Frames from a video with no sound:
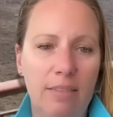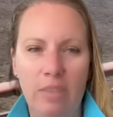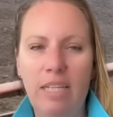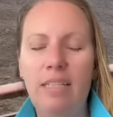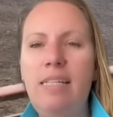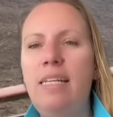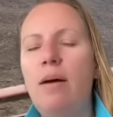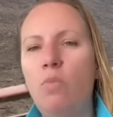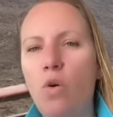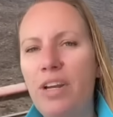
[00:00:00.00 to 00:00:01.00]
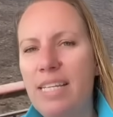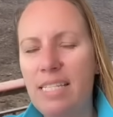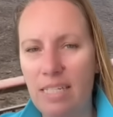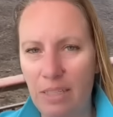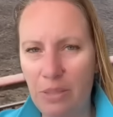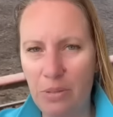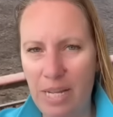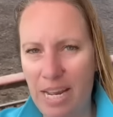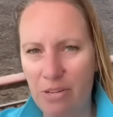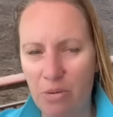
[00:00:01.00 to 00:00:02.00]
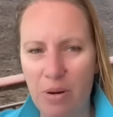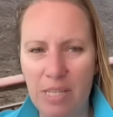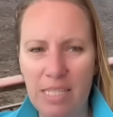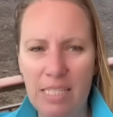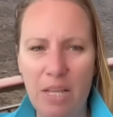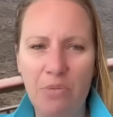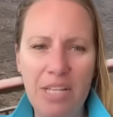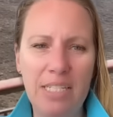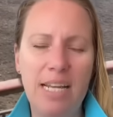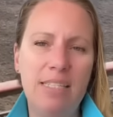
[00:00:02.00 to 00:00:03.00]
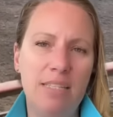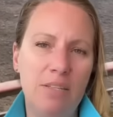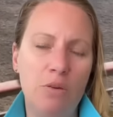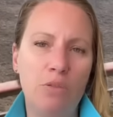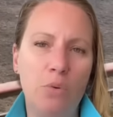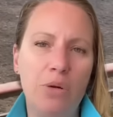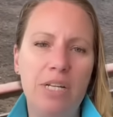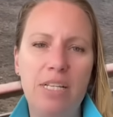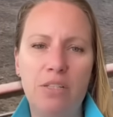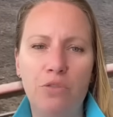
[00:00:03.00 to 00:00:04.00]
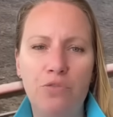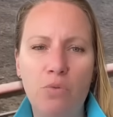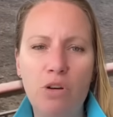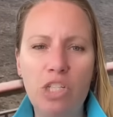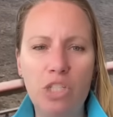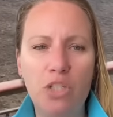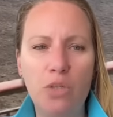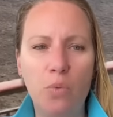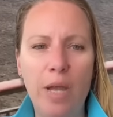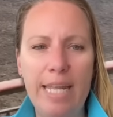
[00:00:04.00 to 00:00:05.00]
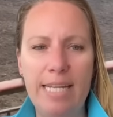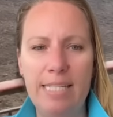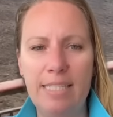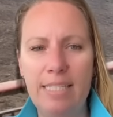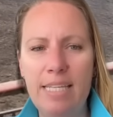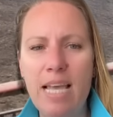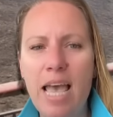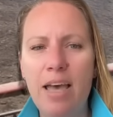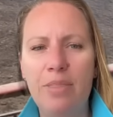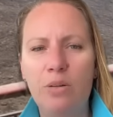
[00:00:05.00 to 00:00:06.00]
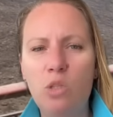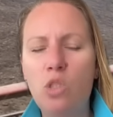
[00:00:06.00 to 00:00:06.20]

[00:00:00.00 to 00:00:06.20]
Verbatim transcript: The cleanup work is still too dangerous. The residents and the authorities are forced to wait and see. There is